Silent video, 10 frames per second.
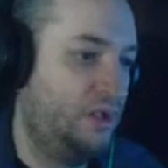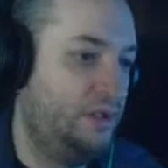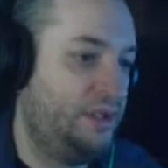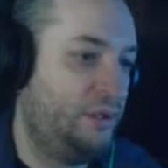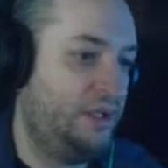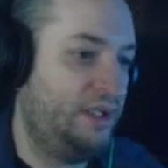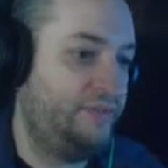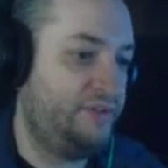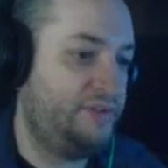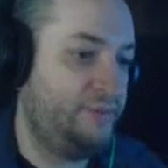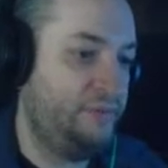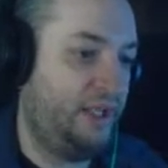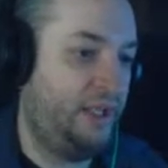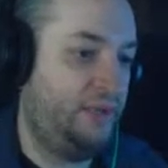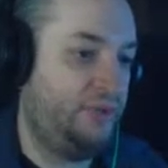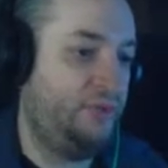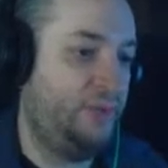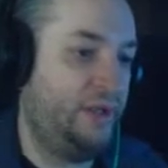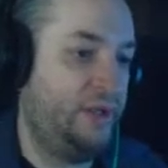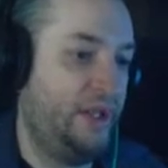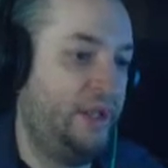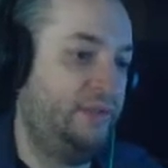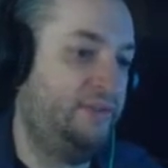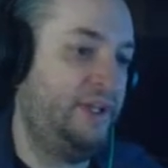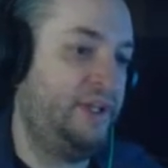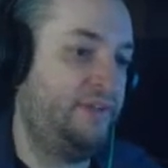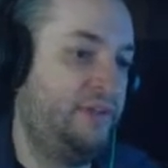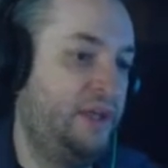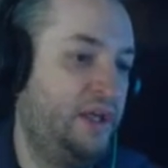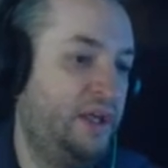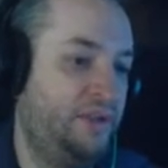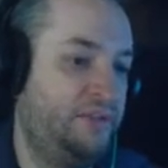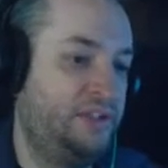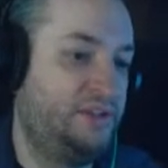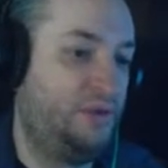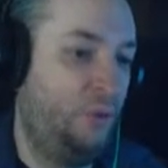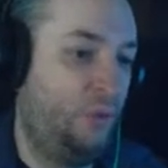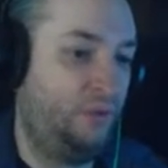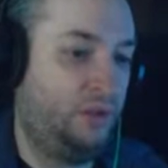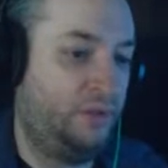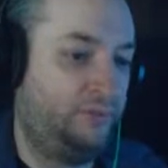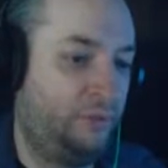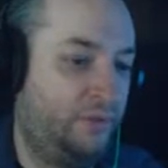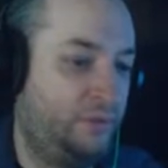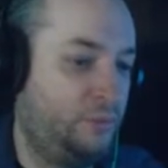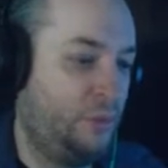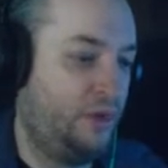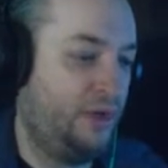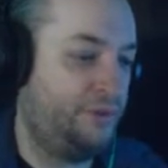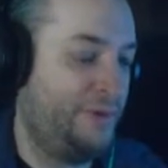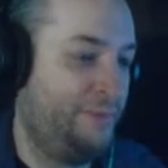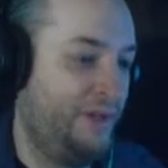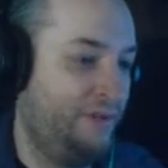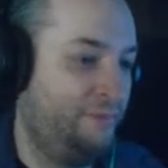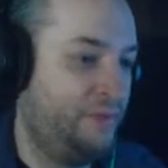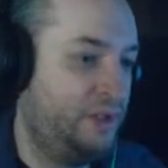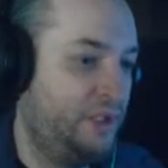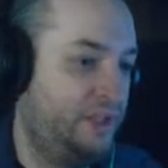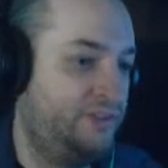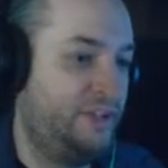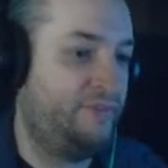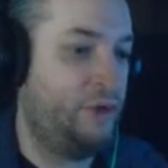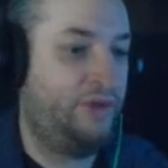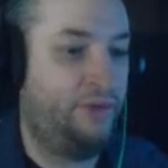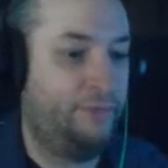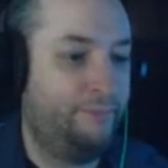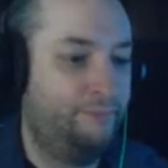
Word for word: There were even some days when I'd take, uh, take the cold hard floor of the quarry as my bed, instead of going home.